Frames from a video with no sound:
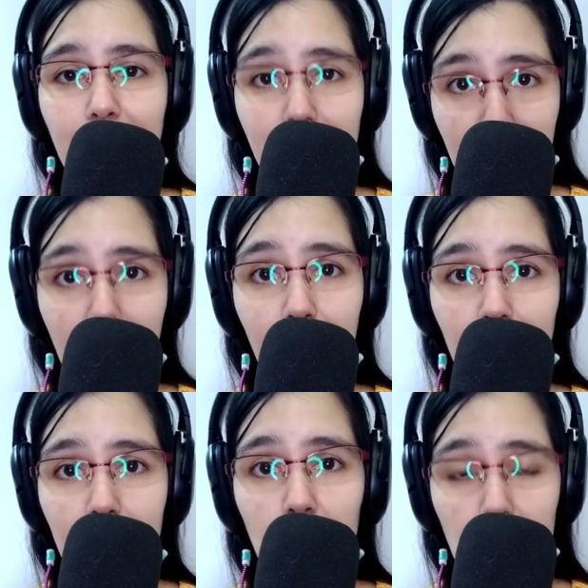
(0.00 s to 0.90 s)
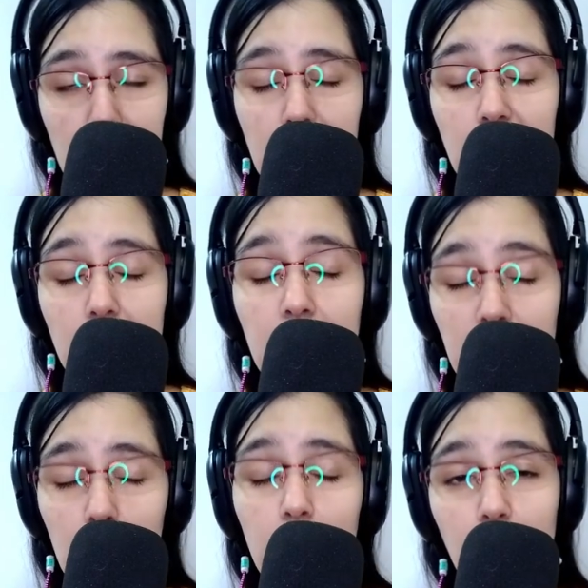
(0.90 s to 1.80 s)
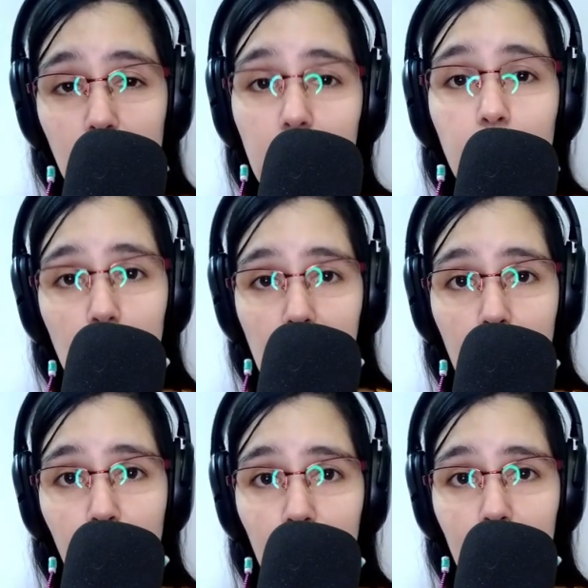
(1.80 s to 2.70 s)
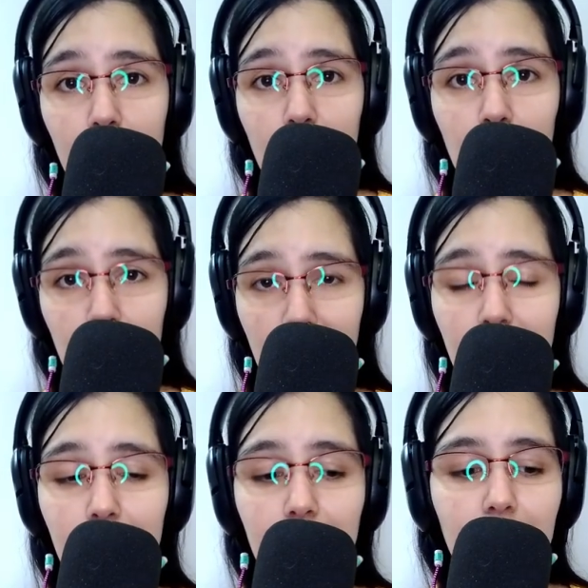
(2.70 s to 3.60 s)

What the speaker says: save your session. It's going to save your life, alright?